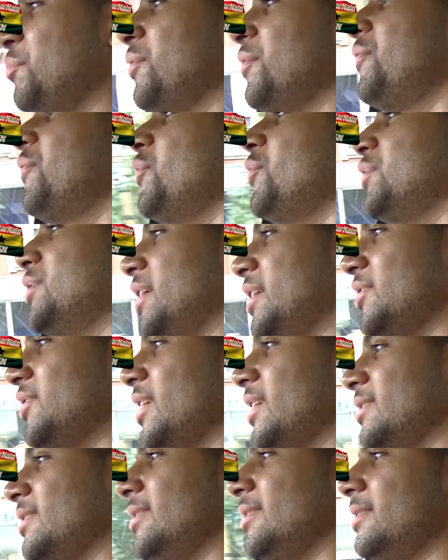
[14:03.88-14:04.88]
before the
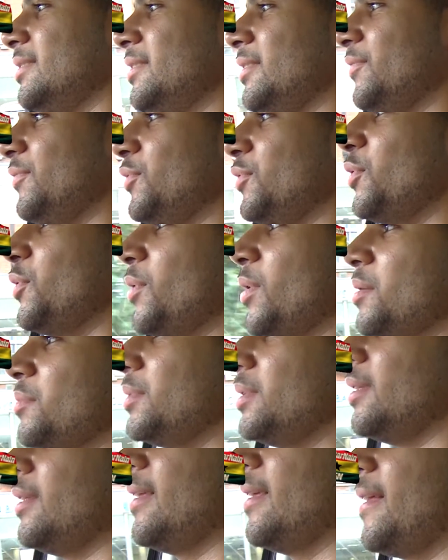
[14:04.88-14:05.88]
Ashantis, if you know what I
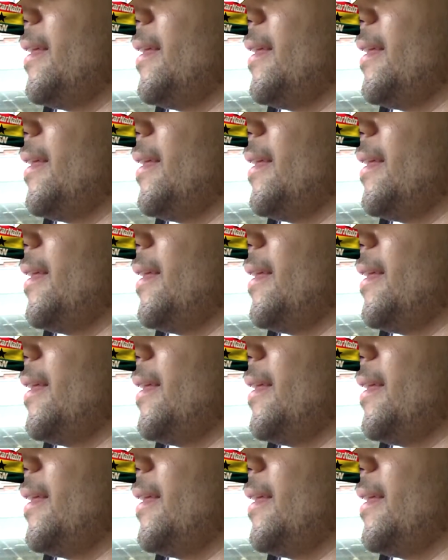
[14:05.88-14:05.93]
mean.